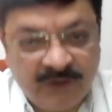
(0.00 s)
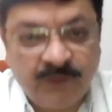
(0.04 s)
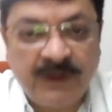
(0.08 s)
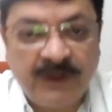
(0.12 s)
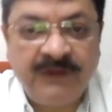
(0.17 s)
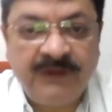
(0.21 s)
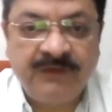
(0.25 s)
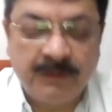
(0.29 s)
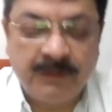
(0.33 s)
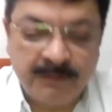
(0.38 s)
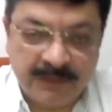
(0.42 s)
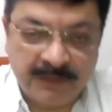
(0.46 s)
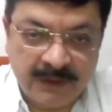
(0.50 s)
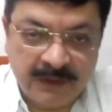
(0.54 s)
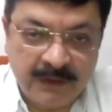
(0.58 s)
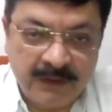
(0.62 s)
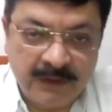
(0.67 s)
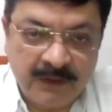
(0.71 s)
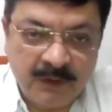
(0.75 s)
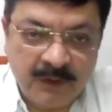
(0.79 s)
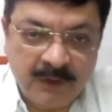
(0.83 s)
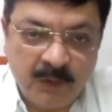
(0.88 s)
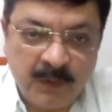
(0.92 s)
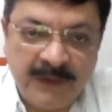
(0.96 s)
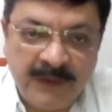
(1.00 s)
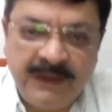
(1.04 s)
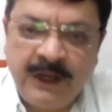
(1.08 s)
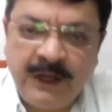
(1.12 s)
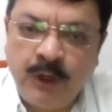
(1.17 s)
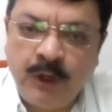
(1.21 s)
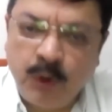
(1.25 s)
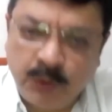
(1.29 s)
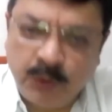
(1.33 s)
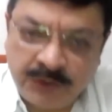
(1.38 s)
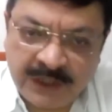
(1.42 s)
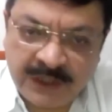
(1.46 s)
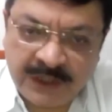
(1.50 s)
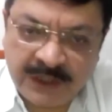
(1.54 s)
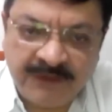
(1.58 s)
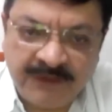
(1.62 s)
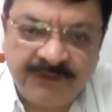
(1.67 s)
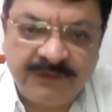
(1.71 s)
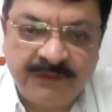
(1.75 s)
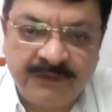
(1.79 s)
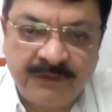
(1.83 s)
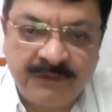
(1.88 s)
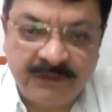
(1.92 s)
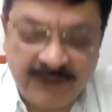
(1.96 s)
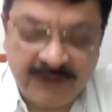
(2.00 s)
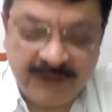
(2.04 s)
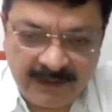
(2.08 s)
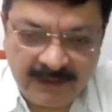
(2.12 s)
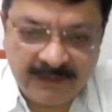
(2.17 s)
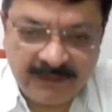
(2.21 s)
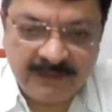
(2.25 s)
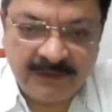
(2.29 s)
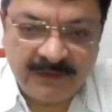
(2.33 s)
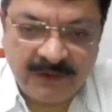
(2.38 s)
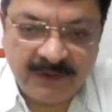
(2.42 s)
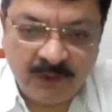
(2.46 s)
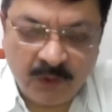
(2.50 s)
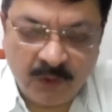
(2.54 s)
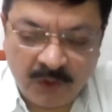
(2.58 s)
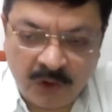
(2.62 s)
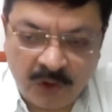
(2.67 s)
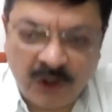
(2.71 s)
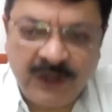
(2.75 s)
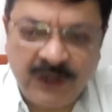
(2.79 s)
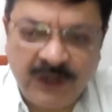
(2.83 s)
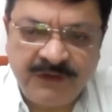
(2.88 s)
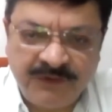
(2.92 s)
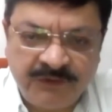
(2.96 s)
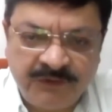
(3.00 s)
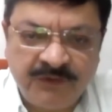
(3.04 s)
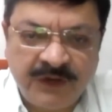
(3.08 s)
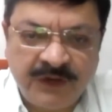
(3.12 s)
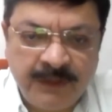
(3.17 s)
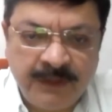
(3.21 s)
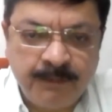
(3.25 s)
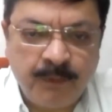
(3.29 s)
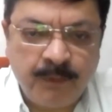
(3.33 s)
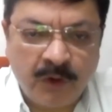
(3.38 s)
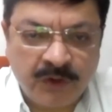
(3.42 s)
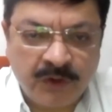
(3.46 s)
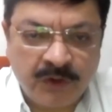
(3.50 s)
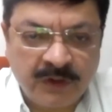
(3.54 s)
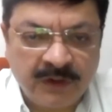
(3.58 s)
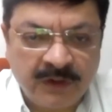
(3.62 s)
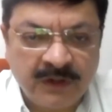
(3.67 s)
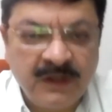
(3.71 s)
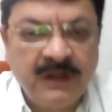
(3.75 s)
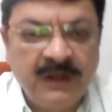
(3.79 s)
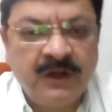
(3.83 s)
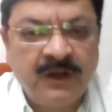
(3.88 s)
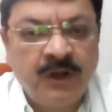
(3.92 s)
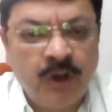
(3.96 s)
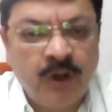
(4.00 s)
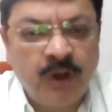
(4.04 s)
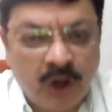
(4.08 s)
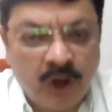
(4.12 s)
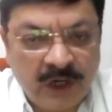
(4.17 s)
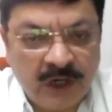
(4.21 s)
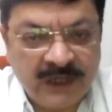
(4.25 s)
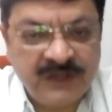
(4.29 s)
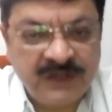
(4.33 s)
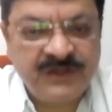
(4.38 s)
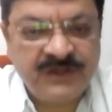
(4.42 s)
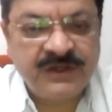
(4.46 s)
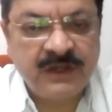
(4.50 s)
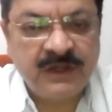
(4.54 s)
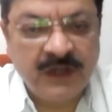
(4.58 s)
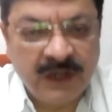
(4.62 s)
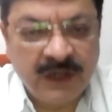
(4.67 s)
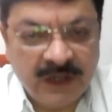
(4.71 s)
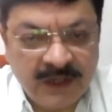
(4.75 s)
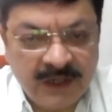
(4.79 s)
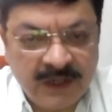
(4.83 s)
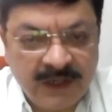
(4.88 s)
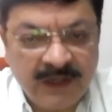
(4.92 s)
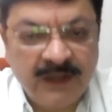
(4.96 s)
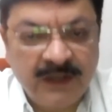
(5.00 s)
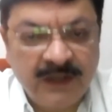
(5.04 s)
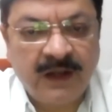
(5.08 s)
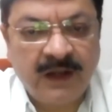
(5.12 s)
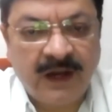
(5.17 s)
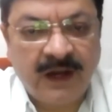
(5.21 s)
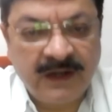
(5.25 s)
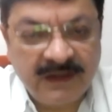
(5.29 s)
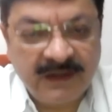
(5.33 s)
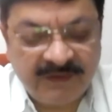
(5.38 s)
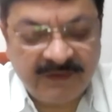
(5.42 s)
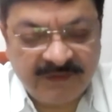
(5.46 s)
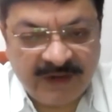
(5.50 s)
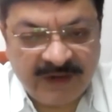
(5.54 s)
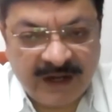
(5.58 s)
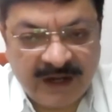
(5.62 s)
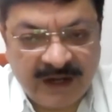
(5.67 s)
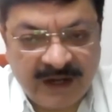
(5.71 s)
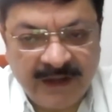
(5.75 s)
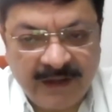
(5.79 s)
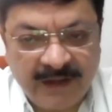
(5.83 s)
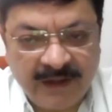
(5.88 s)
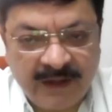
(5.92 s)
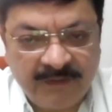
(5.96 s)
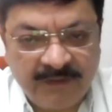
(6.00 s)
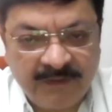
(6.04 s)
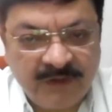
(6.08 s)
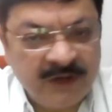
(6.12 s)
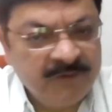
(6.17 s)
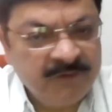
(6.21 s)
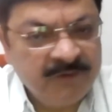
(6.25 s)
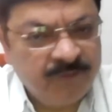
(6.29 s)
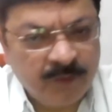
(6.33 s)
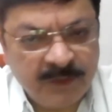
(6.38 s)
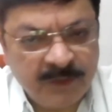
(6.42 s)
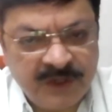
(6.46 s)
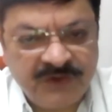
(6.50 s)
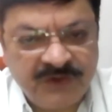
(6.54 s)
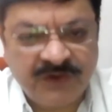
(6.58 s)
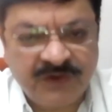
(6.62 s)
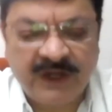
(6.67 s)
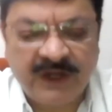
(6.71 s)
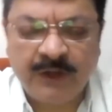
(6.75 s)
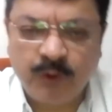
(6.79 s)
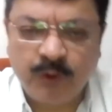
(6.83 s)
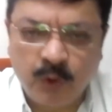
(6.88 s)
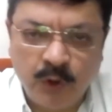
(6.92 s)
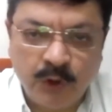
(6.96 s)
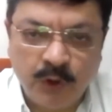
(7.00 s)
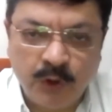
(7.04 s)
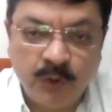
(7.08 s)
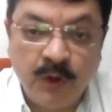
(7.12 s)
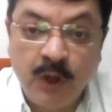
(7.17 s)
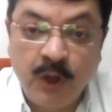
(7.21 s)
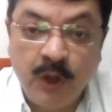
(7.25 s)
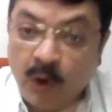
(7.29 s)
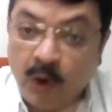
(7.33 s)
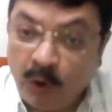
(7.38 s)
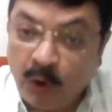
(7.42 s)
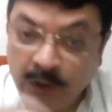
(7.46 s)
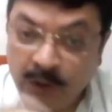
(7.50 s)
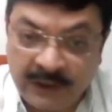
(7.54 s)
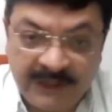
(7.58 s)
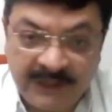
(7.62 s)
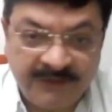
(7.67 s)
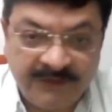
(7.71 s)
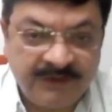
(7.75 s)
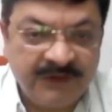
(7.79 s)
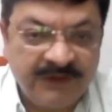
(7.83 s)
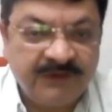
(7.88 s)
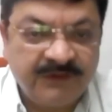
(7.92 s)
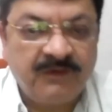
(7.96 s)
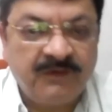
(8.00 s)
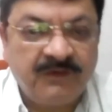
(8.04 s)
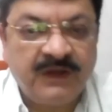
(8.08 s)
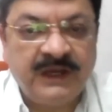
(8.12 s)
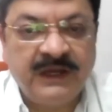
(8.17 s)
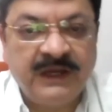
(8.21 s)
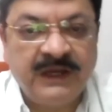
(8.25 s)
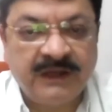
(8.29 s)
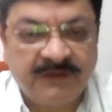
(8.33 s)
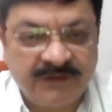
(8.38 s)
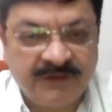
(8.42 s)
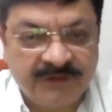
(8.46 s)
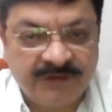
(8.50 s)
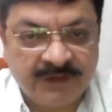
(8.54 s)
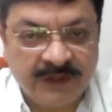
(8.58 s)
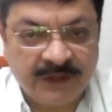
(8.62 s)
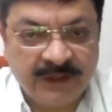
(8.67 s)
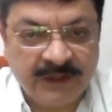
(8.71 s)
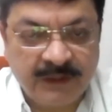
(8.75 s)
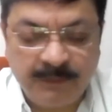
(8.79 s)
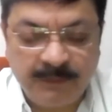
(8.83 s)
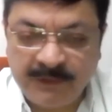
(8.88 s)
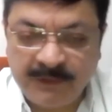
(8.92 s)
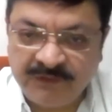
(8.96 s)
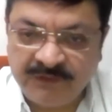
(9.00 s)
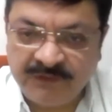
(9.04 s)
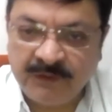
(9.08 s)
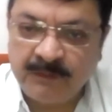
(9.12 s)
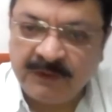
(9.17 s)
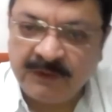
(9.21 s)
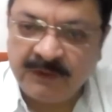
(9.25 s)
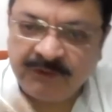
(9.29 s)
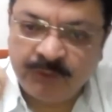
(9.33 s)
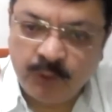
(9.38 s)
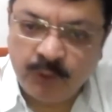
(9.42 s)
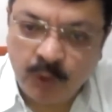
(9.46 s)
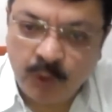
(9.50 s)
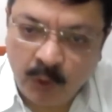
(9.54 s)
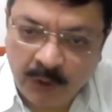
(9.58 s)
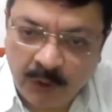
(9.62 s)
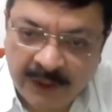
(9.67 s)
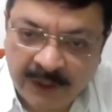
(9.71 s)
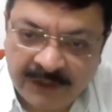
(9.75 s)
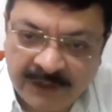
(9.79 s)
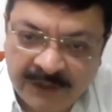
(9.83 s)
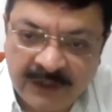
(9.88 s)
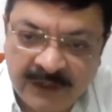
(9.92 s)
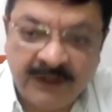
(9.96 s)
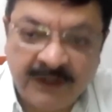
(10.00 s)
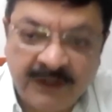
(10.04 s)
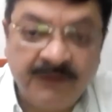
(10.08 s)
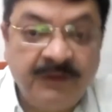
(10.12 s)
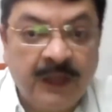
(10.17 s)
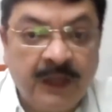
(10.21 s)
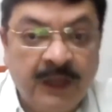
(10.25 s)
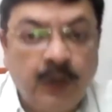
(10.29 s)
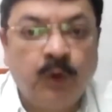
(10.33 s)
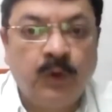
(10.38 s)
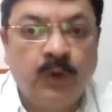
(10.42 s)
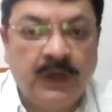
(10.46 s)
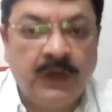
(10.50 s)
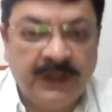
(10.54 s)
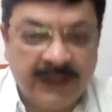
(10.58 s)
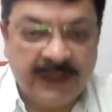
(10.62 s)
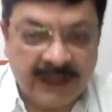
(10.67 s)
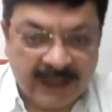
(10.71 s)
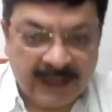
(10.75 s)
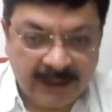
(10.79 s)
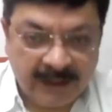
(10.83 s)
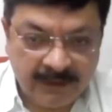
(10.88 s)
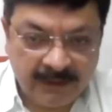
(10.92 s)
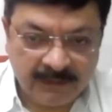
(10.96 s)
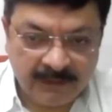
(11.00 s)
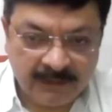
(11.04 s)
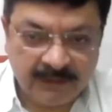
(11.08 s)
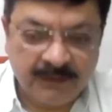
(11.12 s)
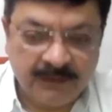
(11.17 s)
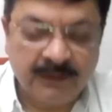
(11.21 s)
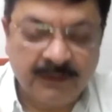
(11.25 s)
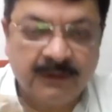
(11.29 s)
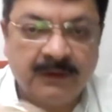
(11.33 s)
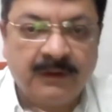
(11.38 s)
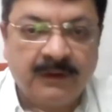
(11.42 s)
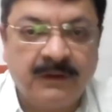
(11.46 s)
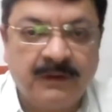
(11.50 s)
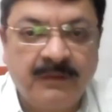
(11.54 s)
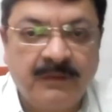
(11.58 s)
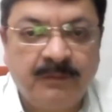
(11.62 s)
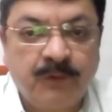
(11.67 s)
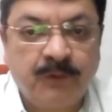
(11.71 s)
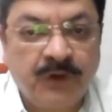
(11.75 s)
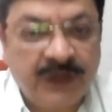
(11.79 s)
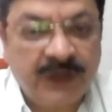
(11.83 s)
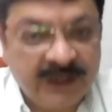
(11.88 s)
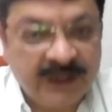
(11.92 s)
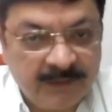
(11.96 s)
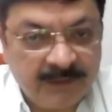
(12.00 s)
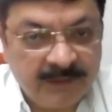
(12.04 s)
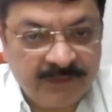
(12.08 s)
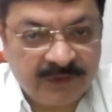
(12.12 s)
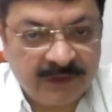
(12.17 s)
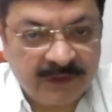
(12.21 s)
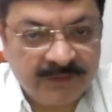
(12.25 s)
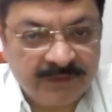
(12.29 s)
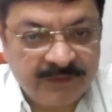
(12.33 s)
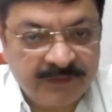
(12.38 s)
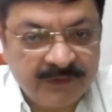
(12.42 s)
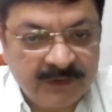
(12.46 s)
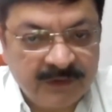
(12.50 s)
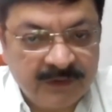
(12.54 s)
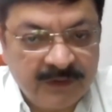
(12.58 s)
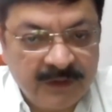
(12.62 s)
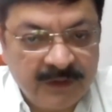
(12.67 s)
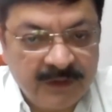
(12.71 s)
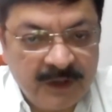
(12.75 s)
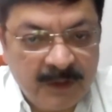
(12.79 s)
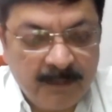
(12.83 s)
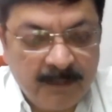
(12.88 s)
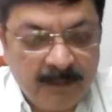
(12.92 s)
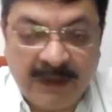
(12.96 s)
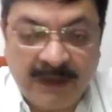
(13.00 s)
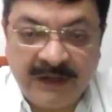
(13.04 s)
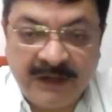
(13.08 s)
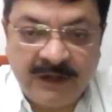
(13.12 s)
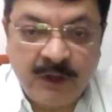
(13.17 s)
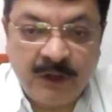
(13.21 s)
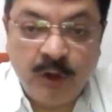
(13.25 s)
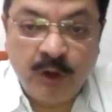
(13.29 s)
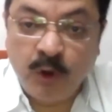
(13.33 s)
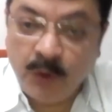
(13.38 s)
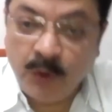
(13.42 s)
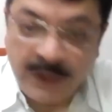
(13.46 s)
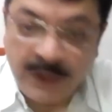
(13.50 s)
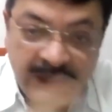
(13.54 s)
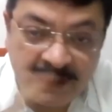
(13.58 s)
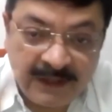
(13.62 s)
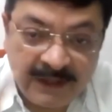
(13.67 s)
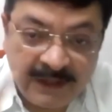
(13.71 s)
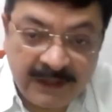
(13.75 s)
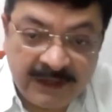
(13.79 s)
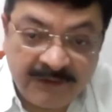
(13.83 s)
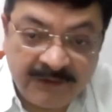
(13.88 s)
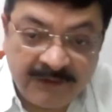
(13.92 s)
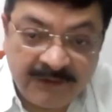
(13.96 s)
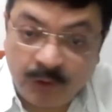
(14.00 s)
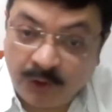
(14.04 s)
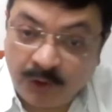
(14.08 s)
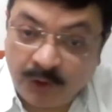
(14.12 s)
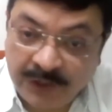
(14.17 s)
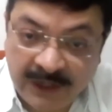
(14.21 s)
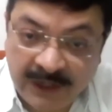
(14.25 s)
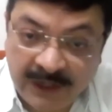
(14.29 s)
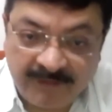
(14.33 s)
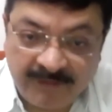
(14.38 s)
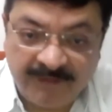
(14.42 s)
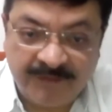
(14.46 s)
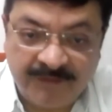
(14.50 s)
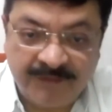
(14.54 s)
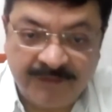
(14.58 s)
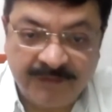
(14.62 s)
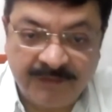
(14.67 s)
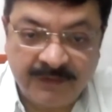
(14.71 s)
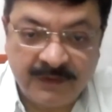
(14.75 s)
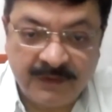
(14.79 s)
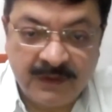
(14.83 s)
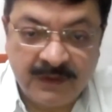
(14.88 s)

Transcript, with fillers: it's very simple. When they know things, you know, knowledge is very important. Knowledge, learning, understanding, and information. I told you, all these things are very necessary. The person must know it. Then only they can uh, protect themselves. But knowing is not enough.